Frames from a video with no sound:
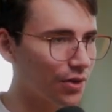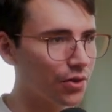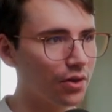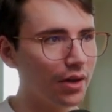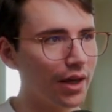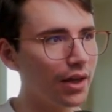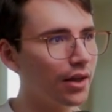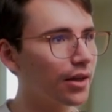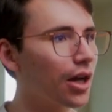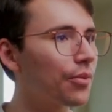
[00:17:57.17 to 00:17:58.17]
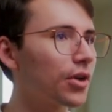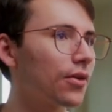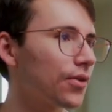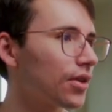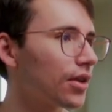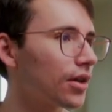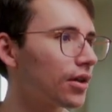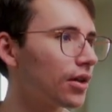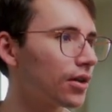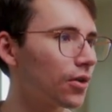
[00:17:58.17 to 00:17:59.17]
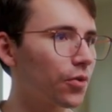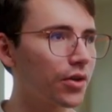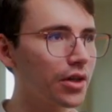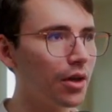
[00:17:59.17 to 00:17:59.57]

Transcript: Control A, copy everything, go to our